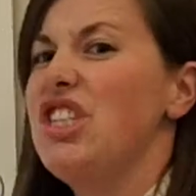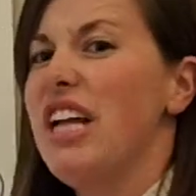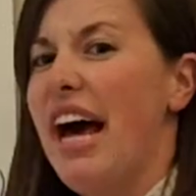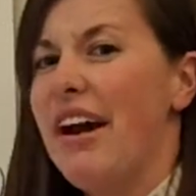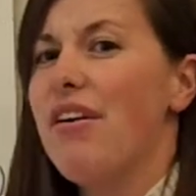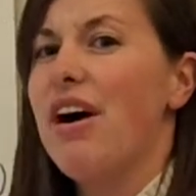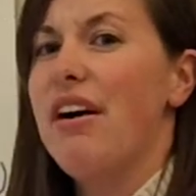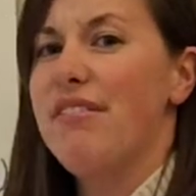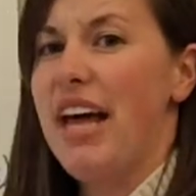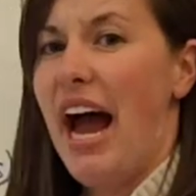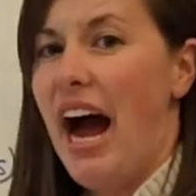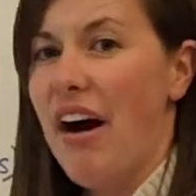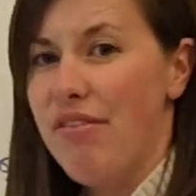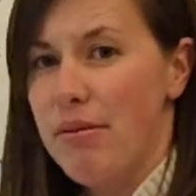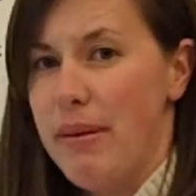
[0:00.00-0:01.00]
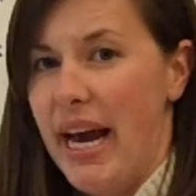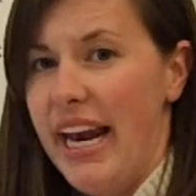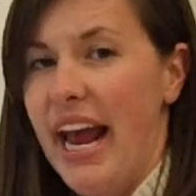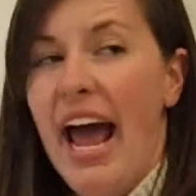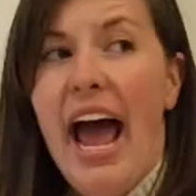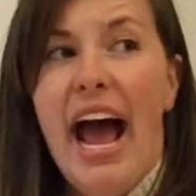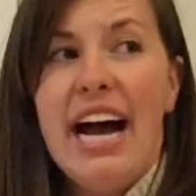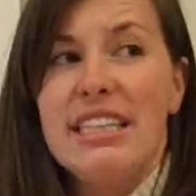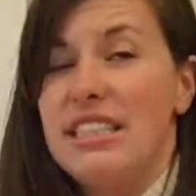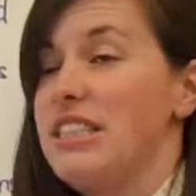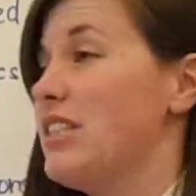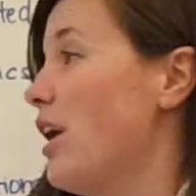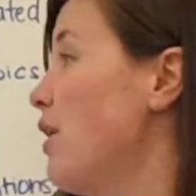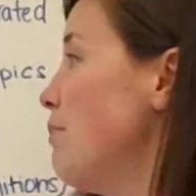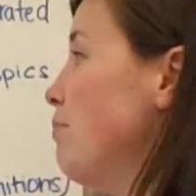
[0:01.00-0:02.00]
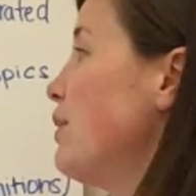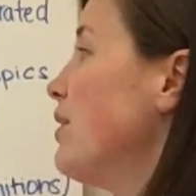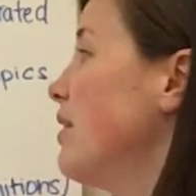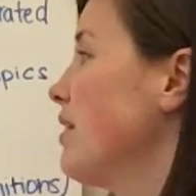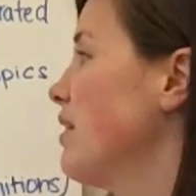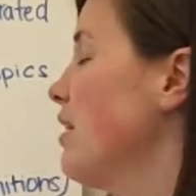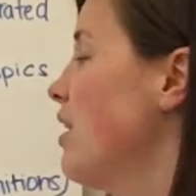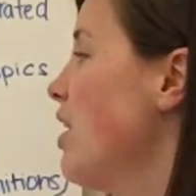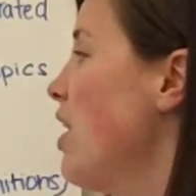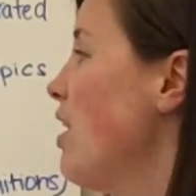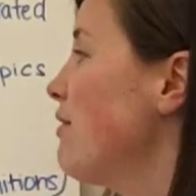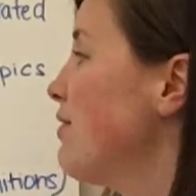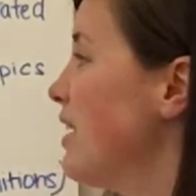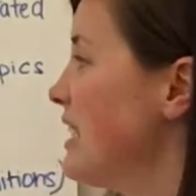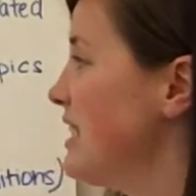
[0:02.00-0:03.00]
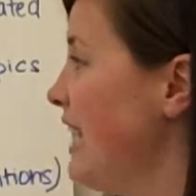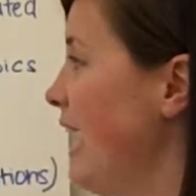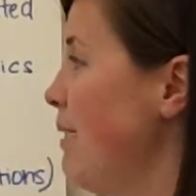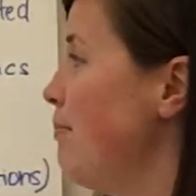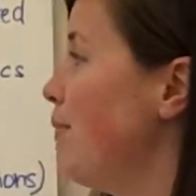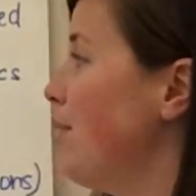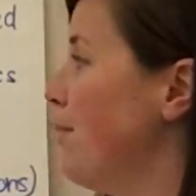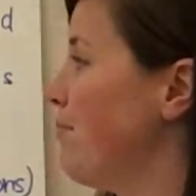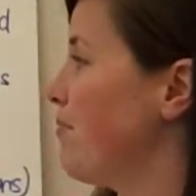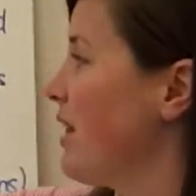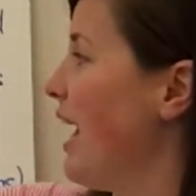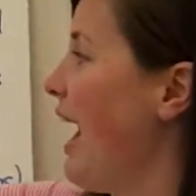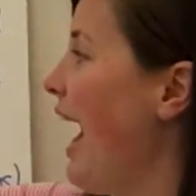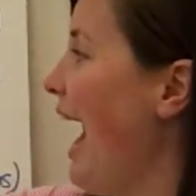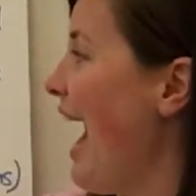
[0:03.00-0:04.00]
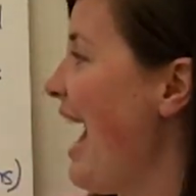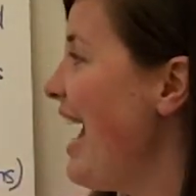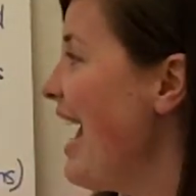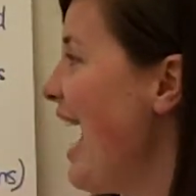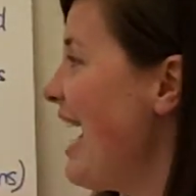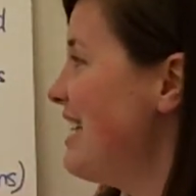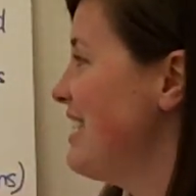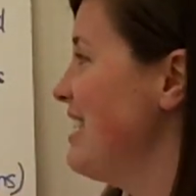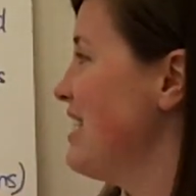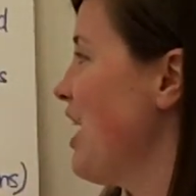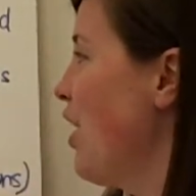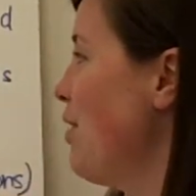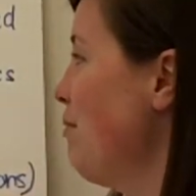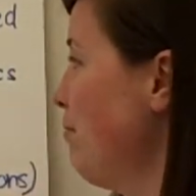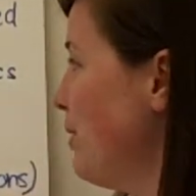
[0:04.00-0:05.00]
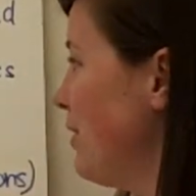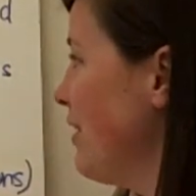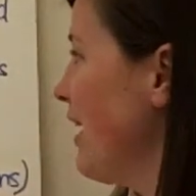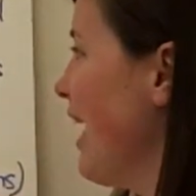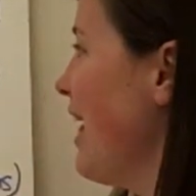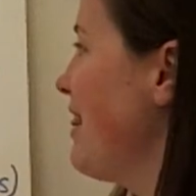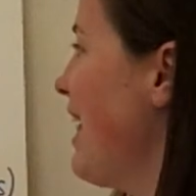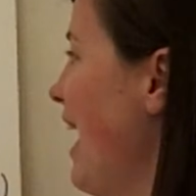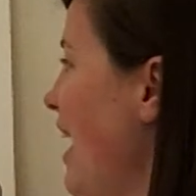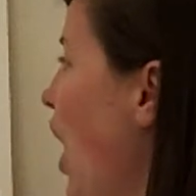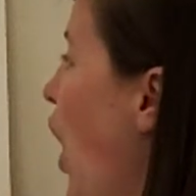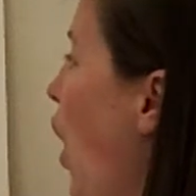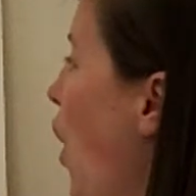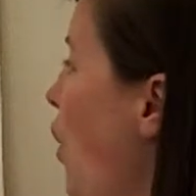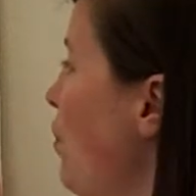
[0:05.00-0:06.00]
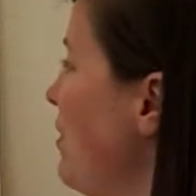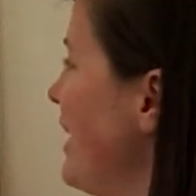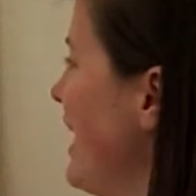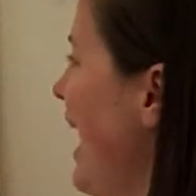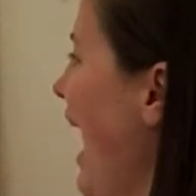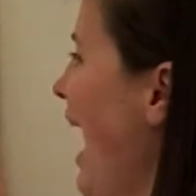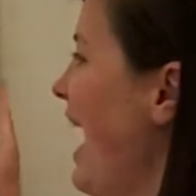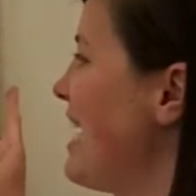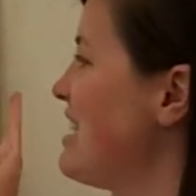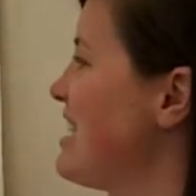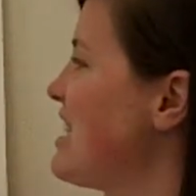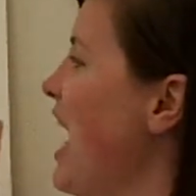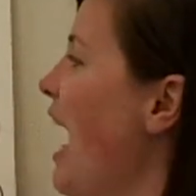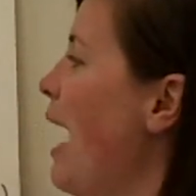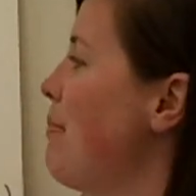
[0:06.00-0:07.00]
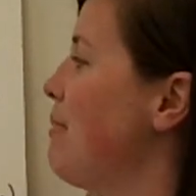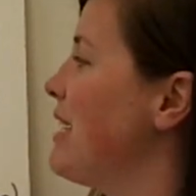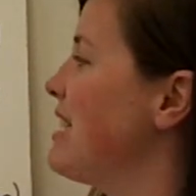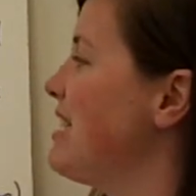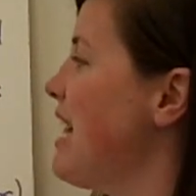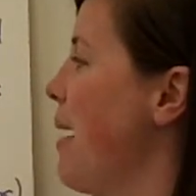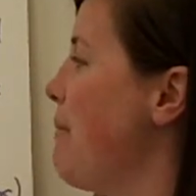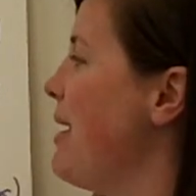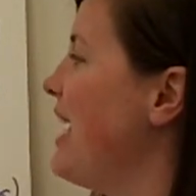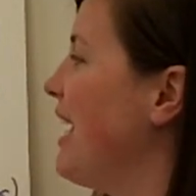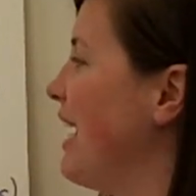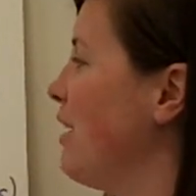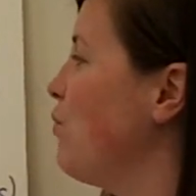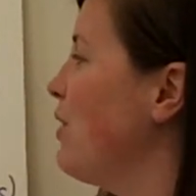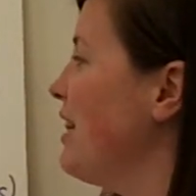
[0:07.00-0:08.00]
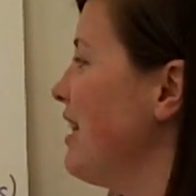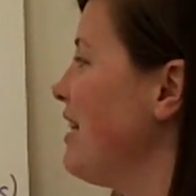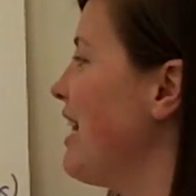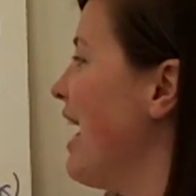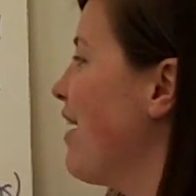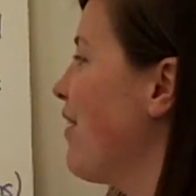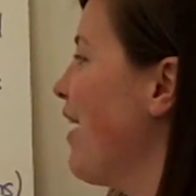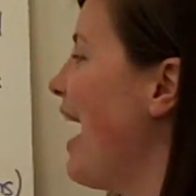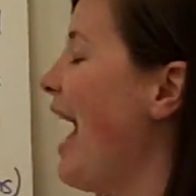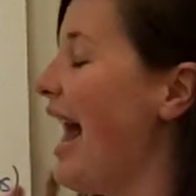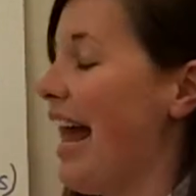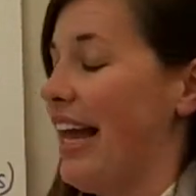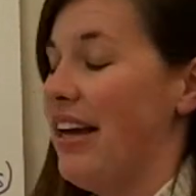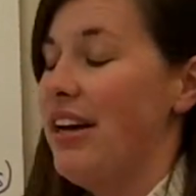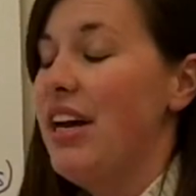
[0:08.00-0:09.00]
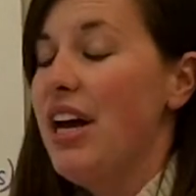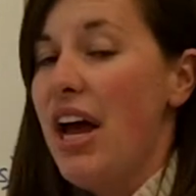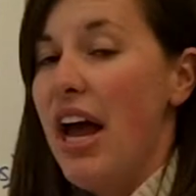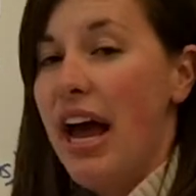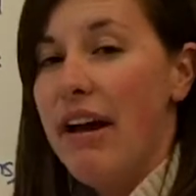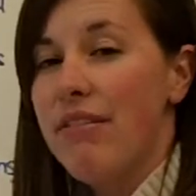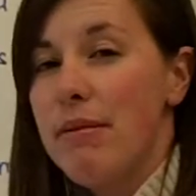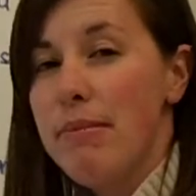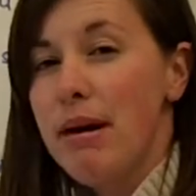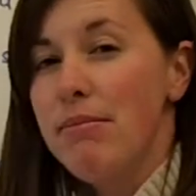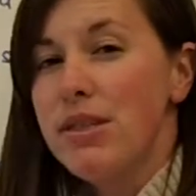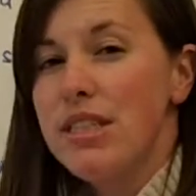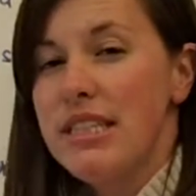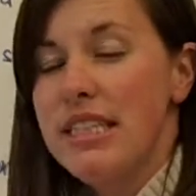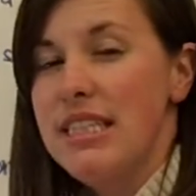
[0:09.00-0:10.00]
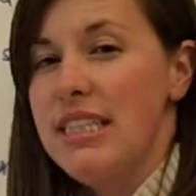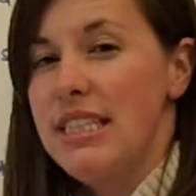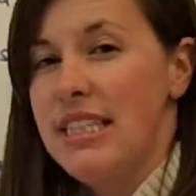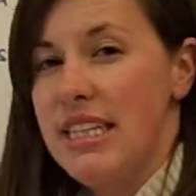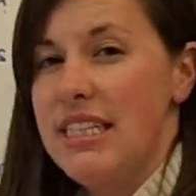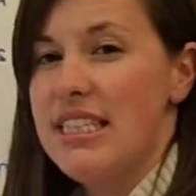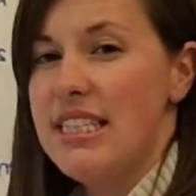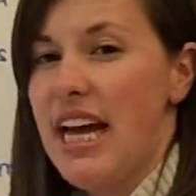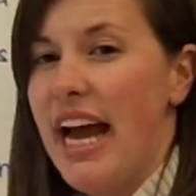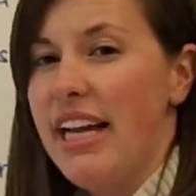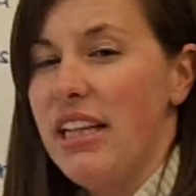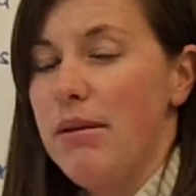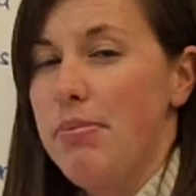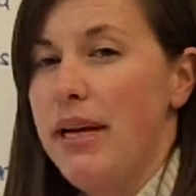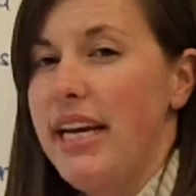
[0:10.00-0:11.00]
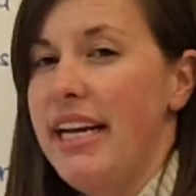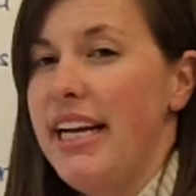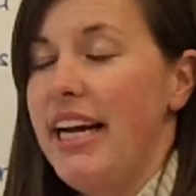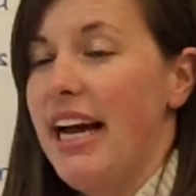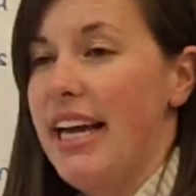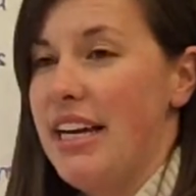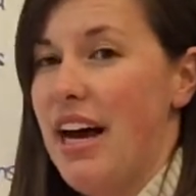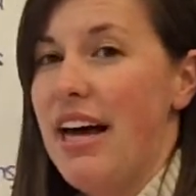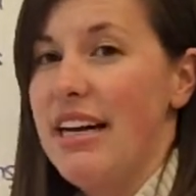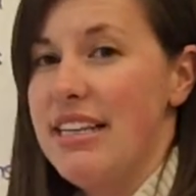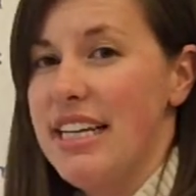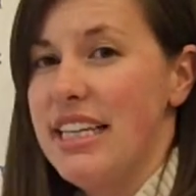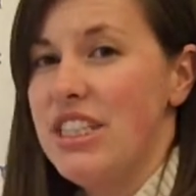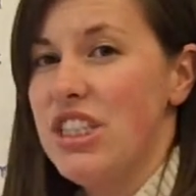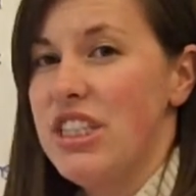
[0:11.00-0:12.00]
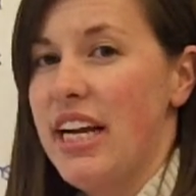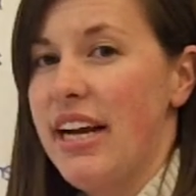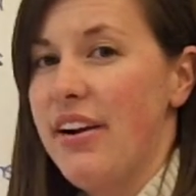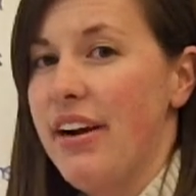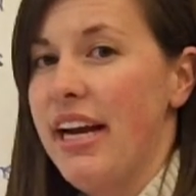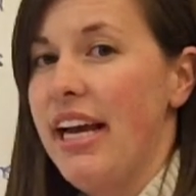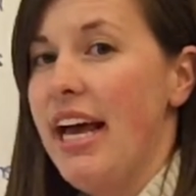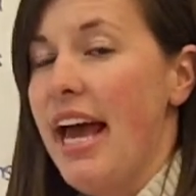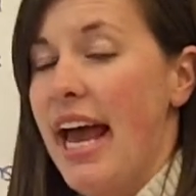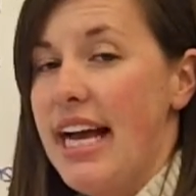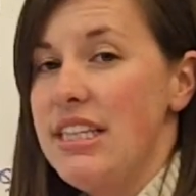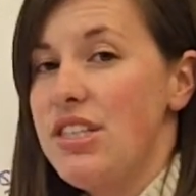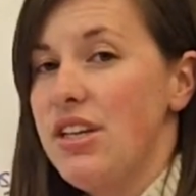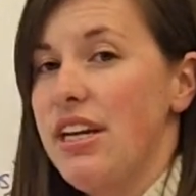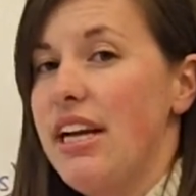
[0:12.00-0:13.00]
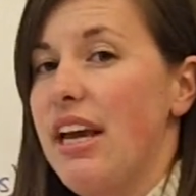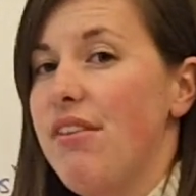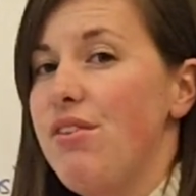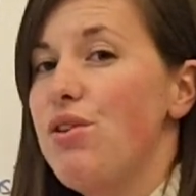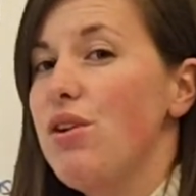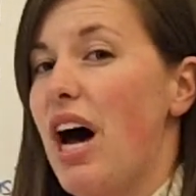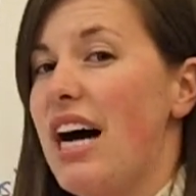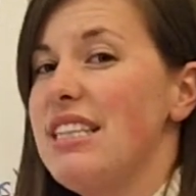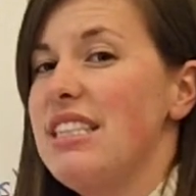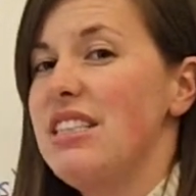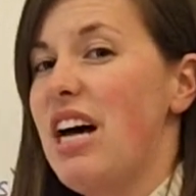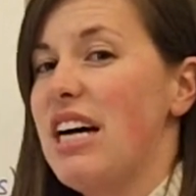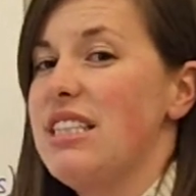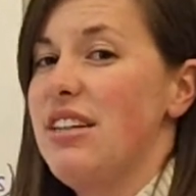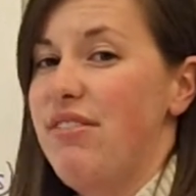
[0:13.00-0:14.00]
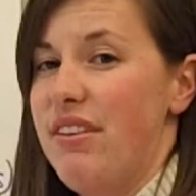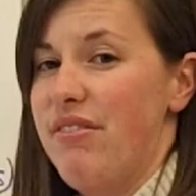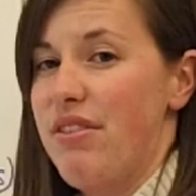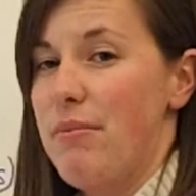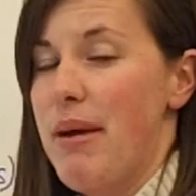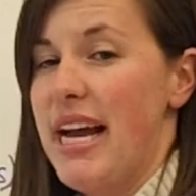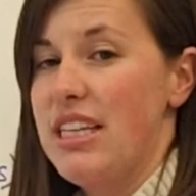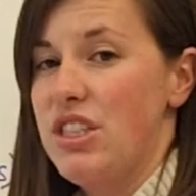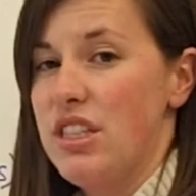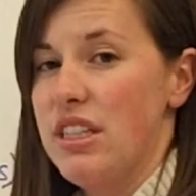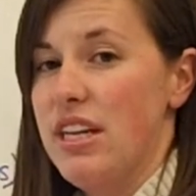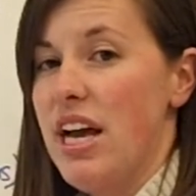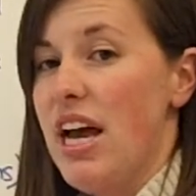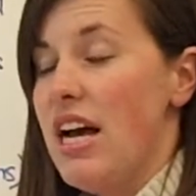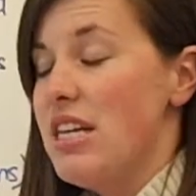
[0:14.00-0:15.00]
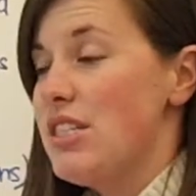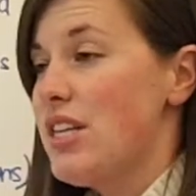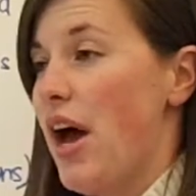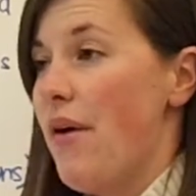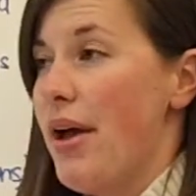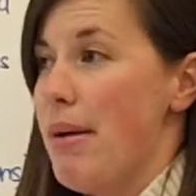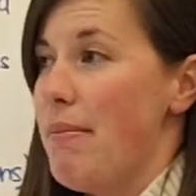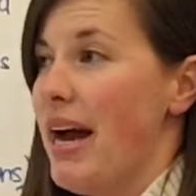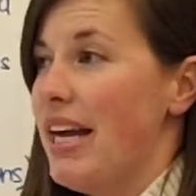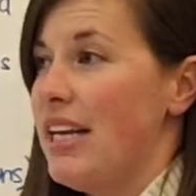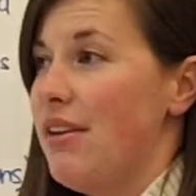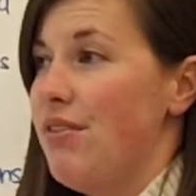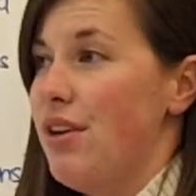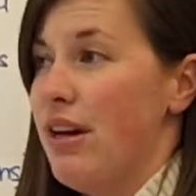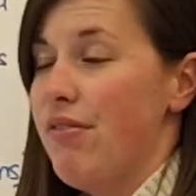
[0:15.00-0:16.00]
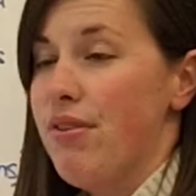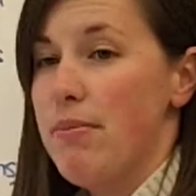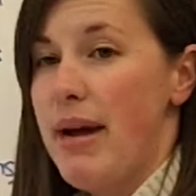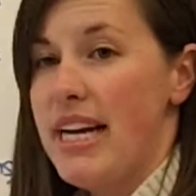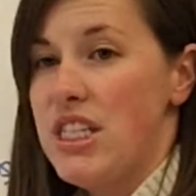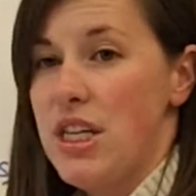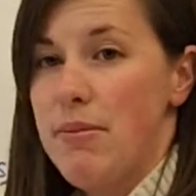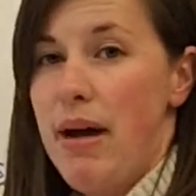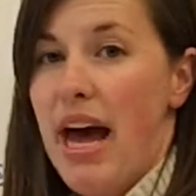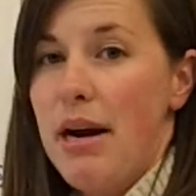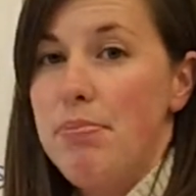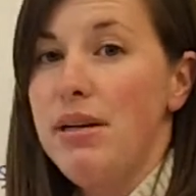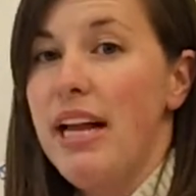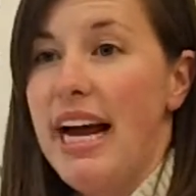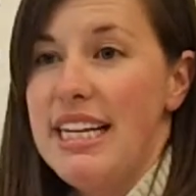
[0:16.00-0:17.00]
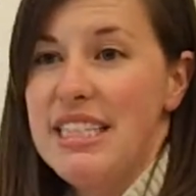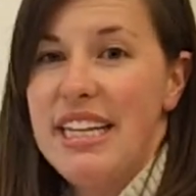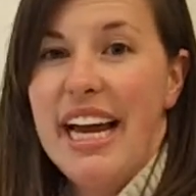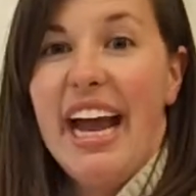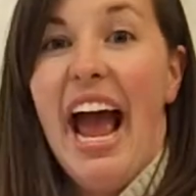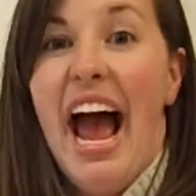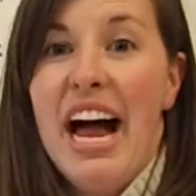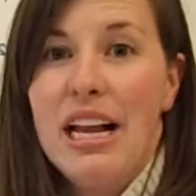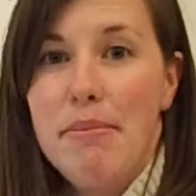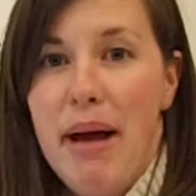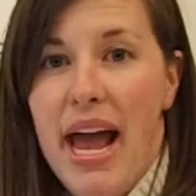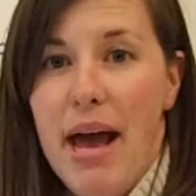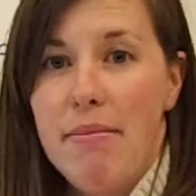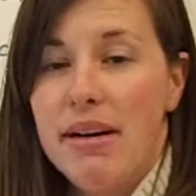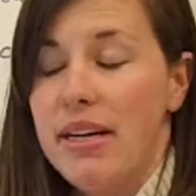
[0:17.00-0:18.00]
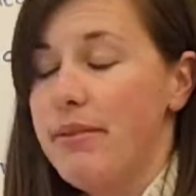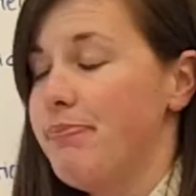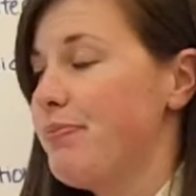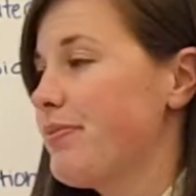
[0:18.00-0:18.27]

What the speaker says: letter of the alphabet has its own book. For example, A has its own book that only has topics that begin with the letter A. And remember, since it's an encyclopedia and not a dictionary, it's going to give you lots and lots of information. So it might give you information about a place like Alabama.